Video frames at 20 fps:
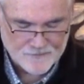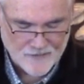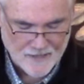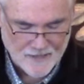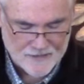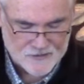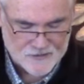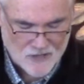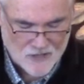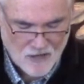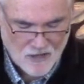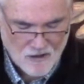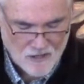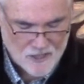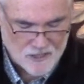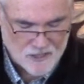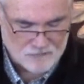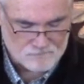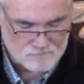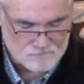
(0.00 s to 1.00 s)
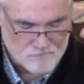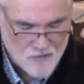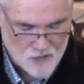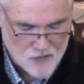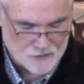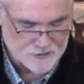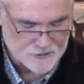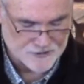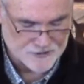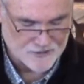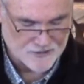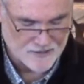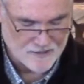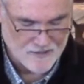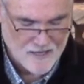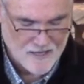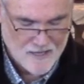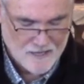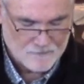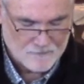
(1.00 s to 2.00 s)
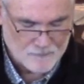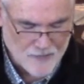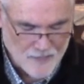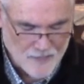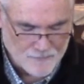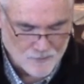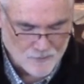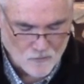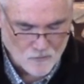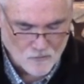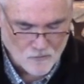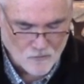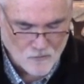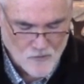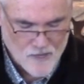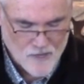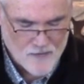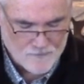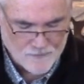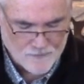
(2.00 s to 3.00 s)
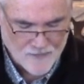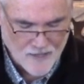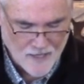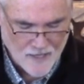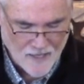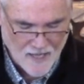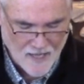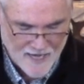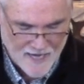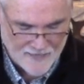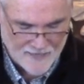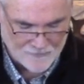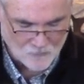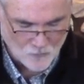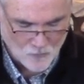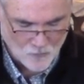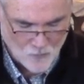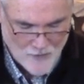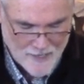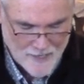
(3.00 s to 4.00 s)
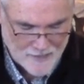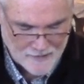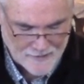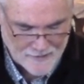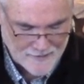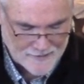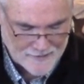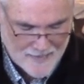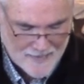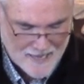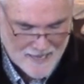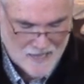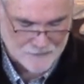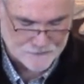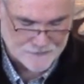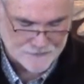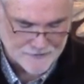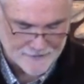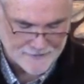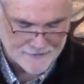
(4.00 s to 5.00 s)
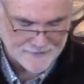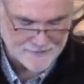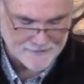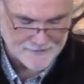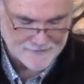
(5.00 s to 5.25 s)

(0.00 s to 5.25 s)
he saw a commotion, people weeping and wailing loudly.